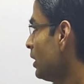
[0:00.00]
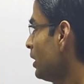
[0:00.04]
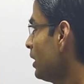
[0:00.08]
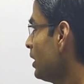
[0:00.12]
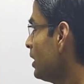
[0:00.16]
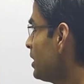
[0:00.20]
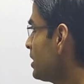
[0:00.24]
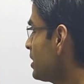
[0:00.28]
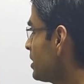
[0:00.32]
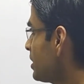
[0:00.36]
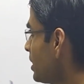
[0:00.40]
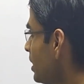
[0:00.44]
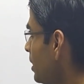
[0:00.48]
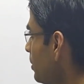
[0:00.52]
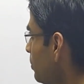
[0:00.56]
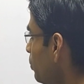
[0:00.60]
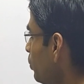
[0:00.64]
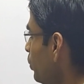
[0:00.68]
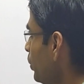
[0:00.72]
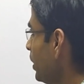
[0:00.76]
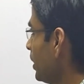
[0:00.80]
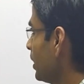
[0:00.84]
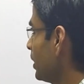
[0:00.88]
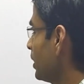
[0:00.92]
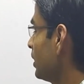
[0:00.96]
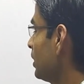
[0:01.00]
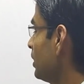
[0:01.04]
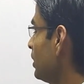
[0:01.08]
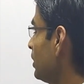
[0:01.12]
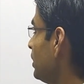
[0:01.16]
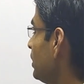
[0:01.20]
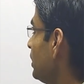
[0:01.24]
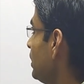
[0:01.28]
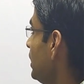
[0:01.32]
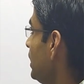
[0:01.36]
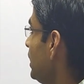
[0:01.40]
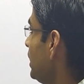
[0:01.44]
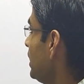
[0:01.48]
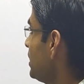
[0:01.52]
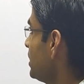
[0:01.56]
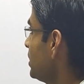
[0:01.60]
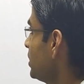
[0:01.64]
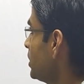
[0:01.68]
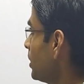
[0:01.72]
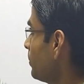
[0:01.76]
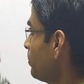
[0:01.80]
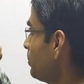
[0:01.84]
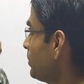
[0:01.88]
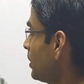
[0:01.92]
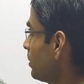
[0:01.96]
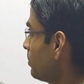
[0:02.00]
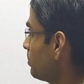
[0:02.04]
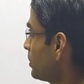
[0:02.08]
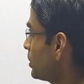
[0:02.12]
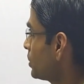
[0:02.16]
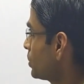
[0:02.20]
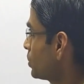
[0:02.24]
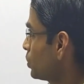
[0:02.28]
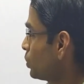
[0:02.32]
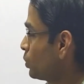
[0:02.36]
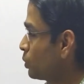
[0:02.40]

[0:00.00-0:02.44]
In same way, in chapter number